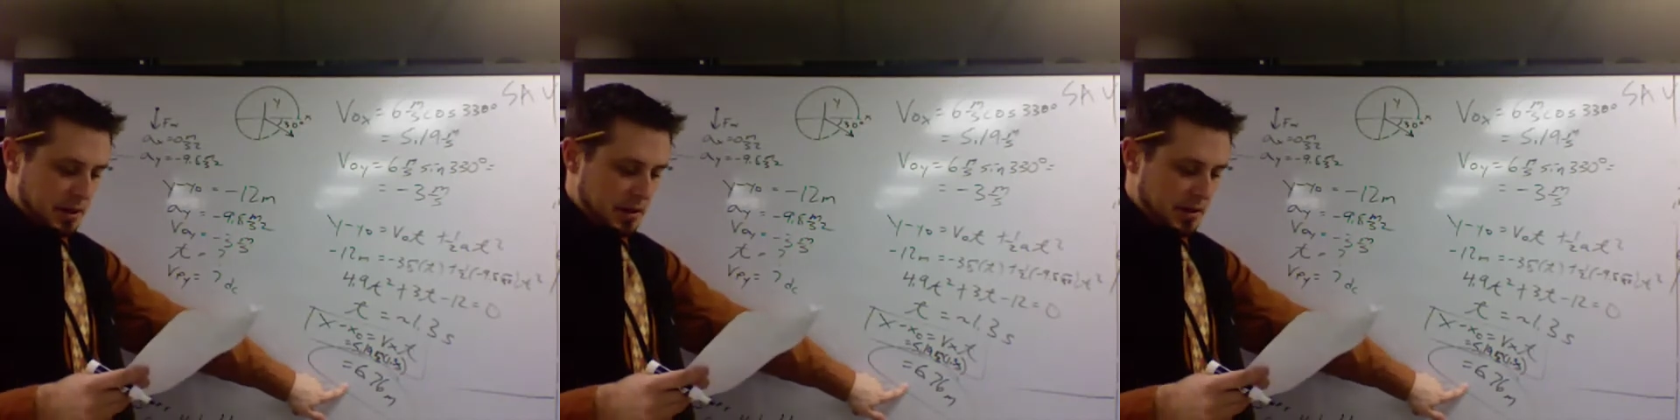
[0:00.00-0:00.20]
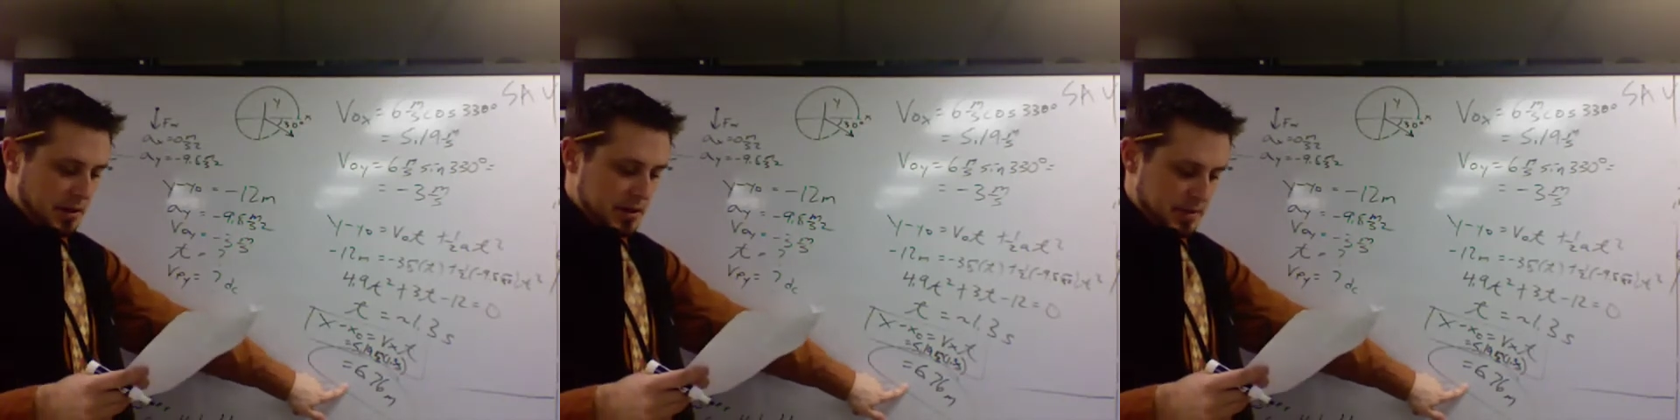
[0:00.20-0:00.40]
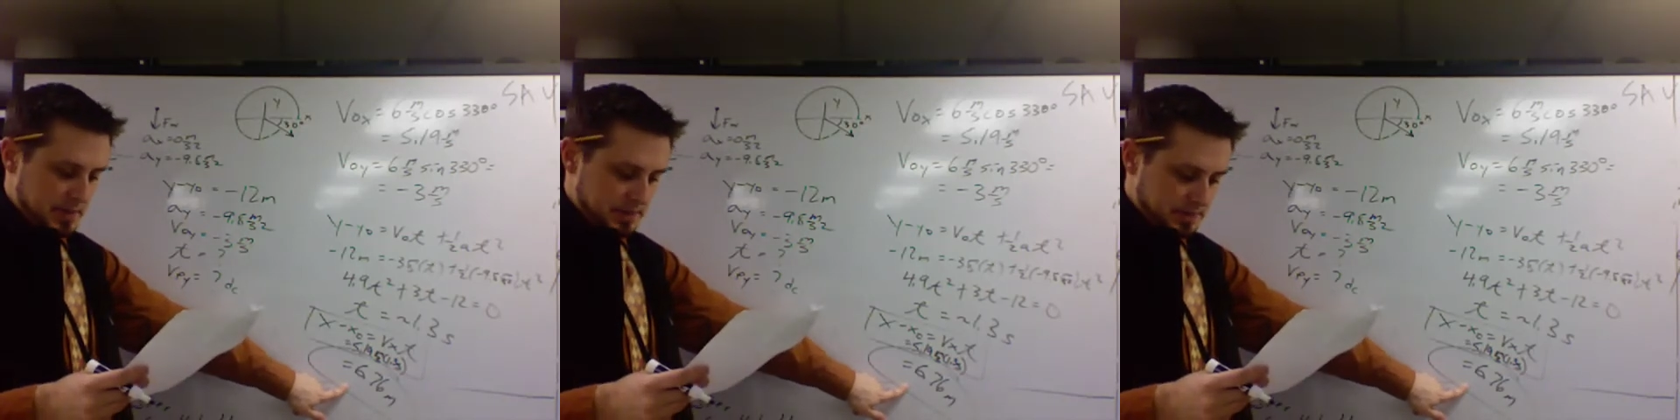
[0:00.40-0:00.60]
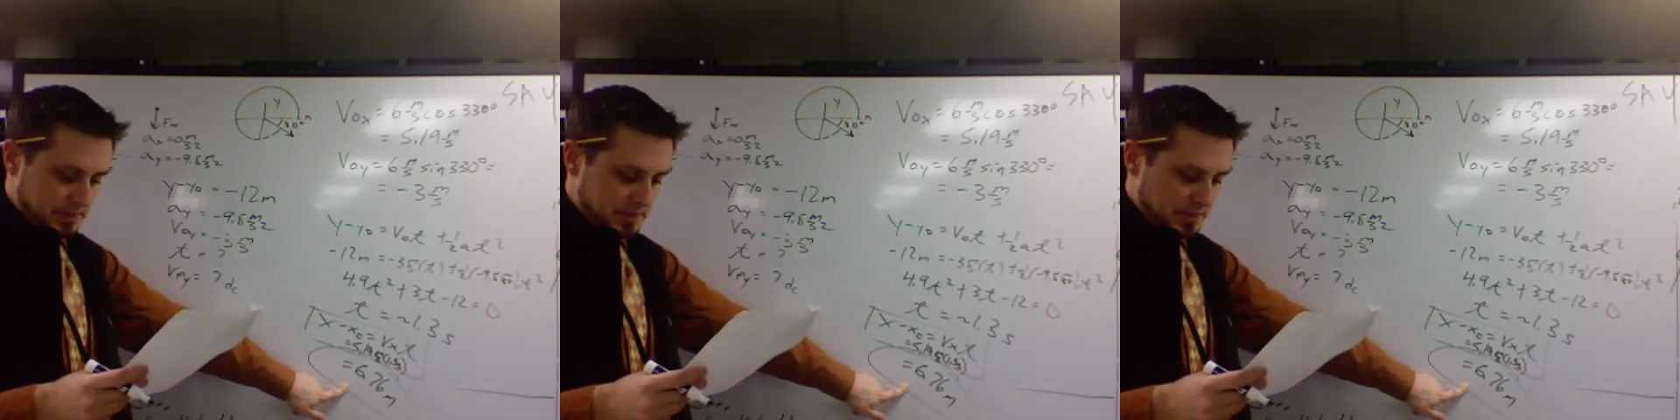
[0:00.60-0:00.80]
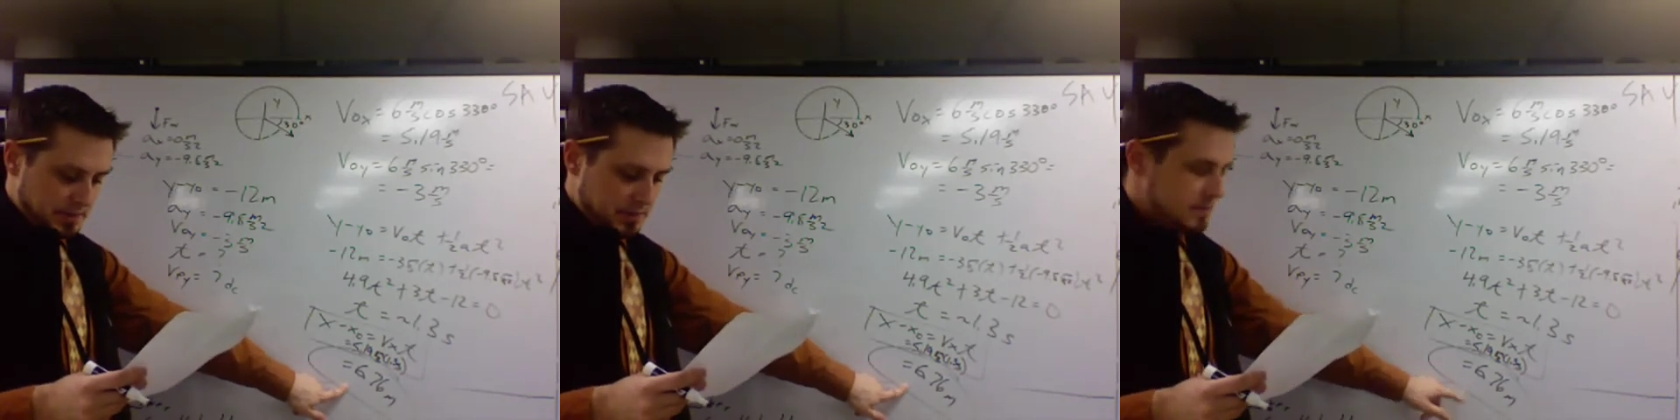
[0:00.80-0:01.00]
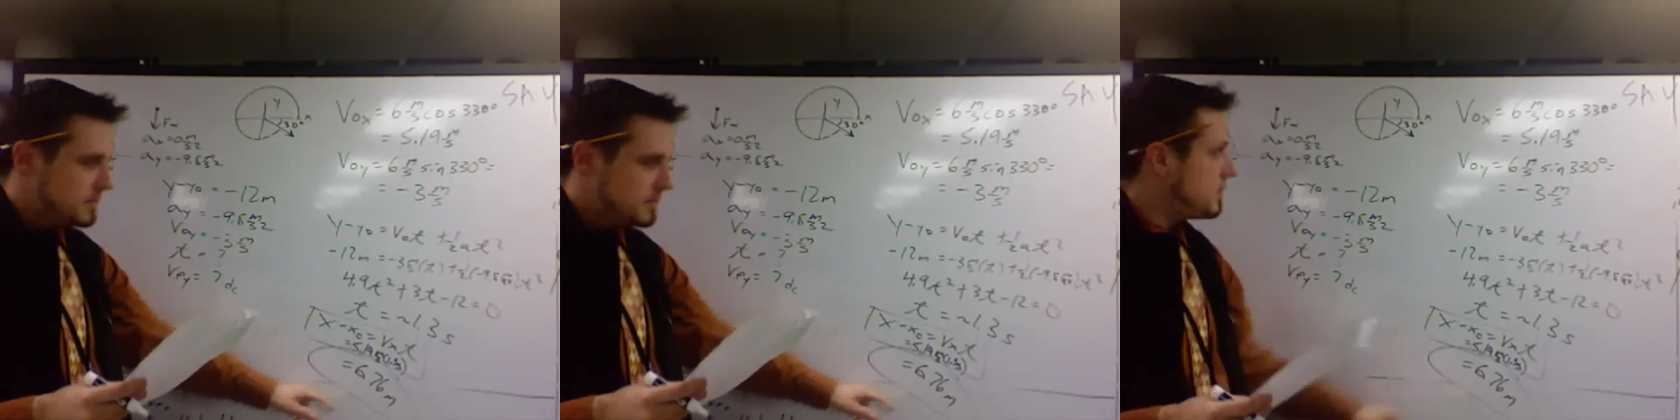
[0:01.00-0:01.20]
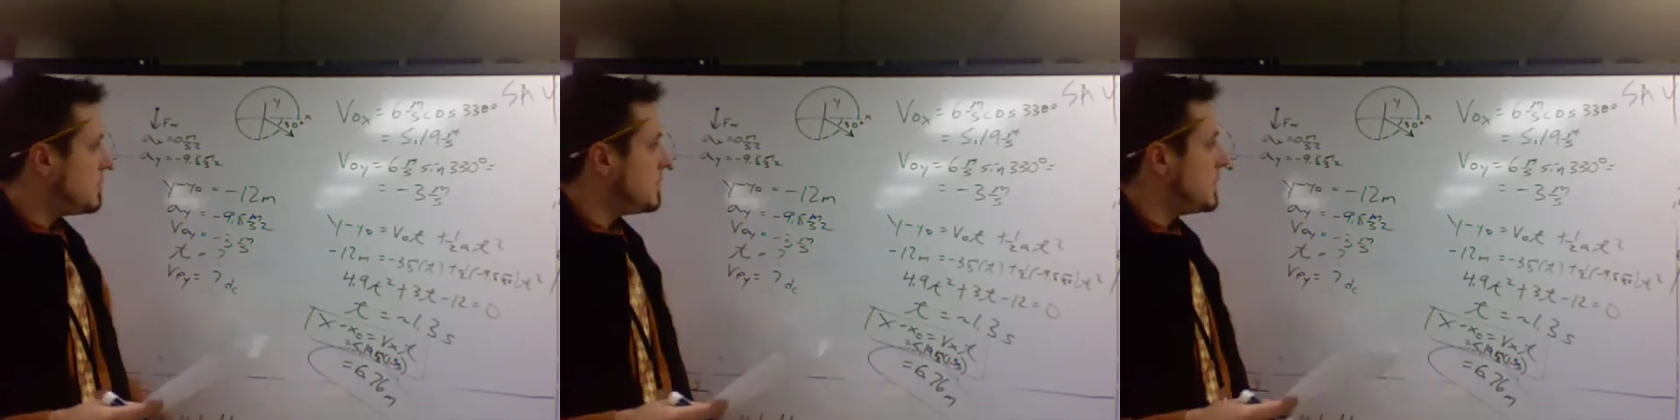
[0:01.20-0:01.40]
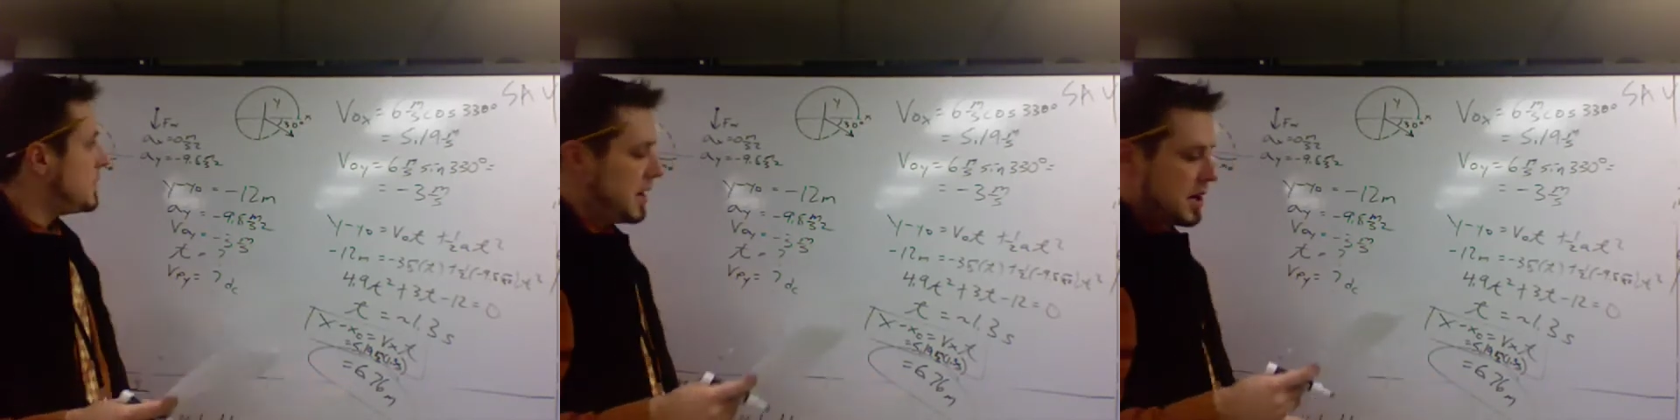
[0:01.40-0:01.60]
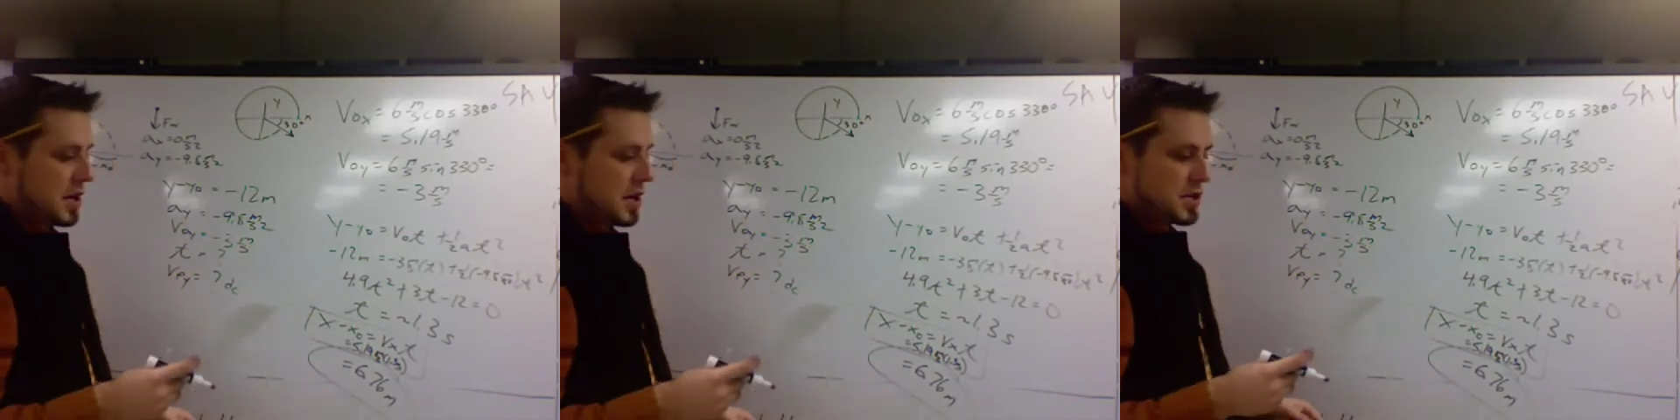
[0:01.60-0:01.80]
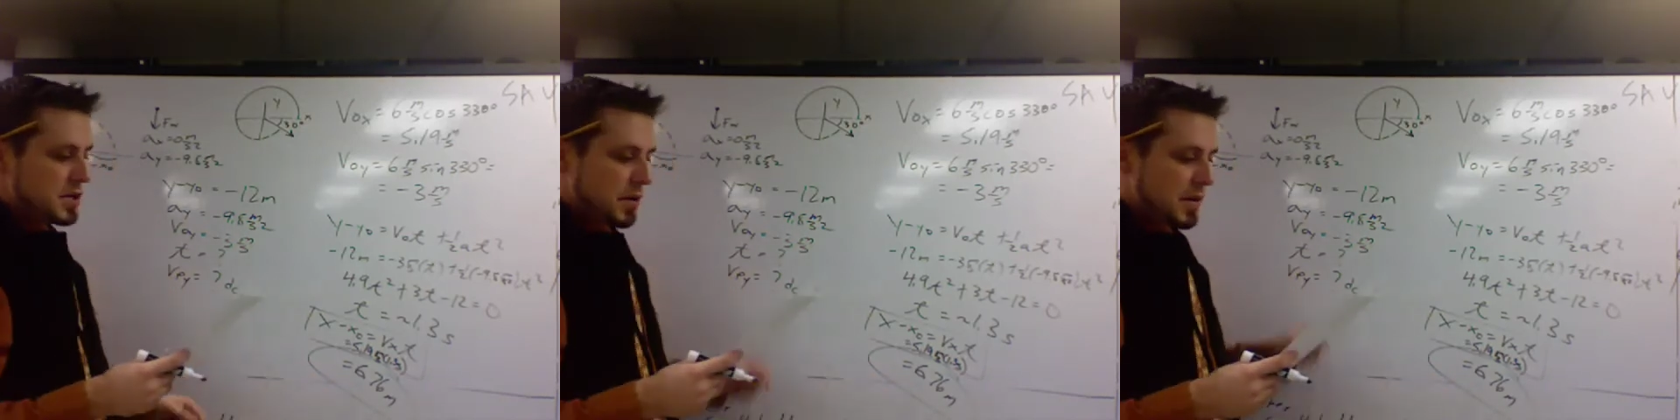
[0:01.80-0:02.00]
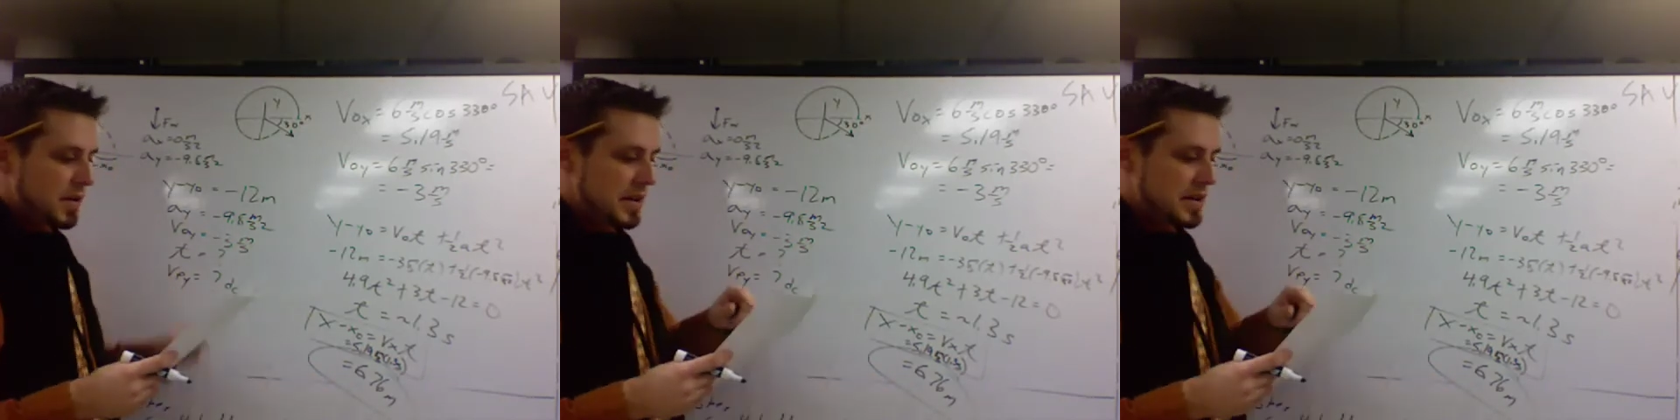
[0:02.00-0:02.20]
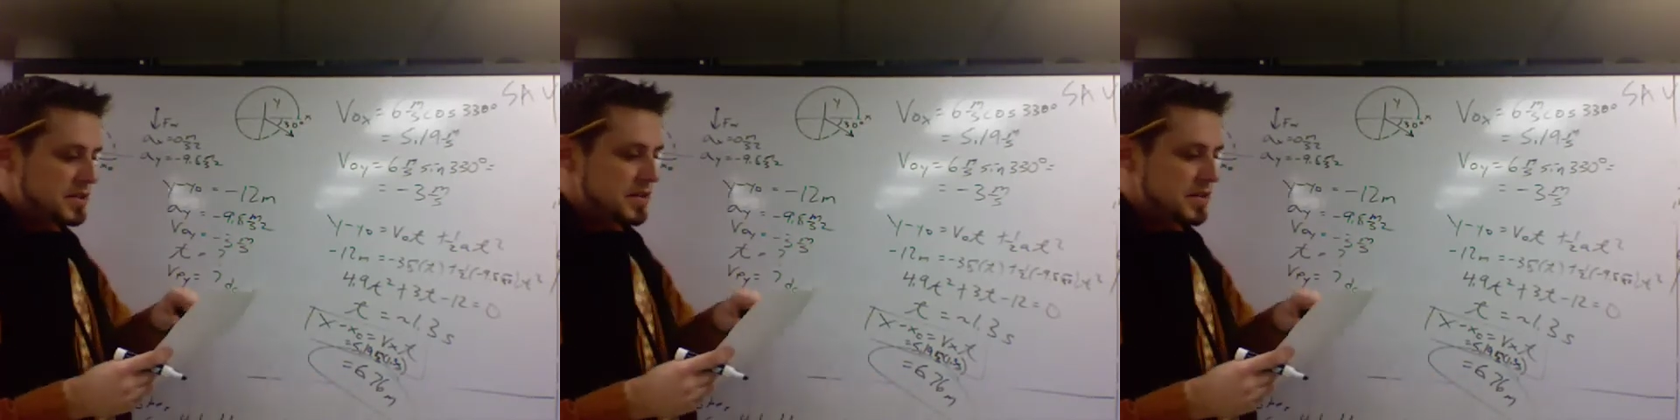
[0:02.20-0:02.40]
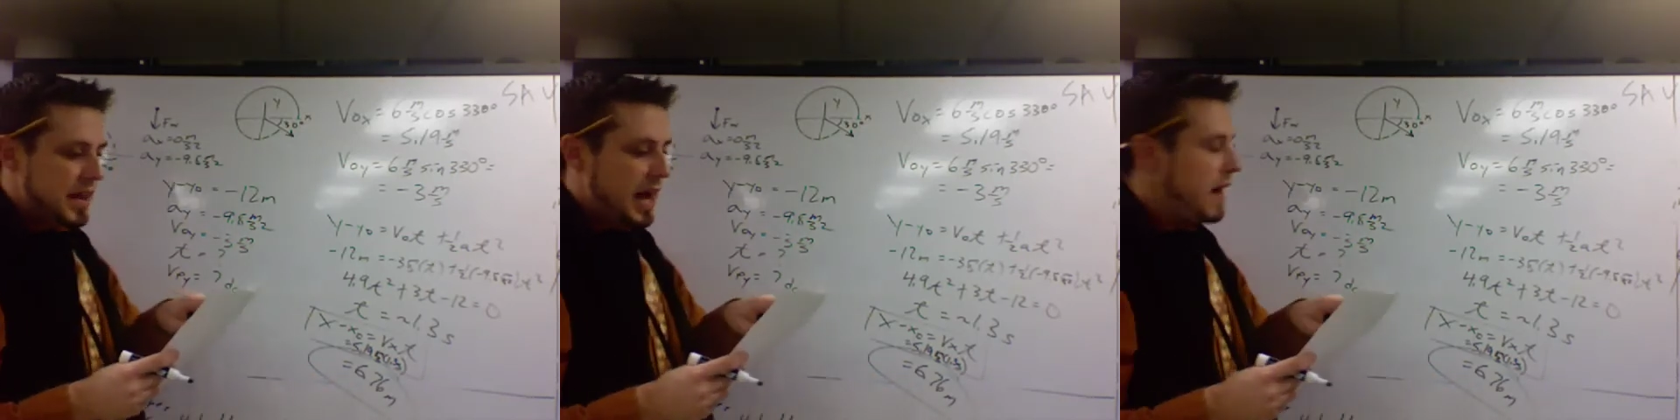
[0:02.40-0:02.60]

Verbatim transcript: meters. So we've answered the